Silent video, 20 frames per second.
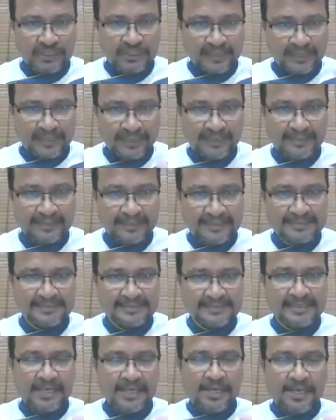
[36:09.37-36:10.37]
Heat
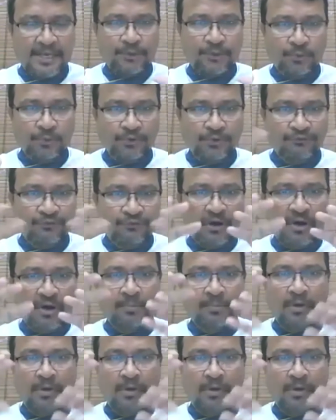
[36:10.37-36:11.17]
is uniform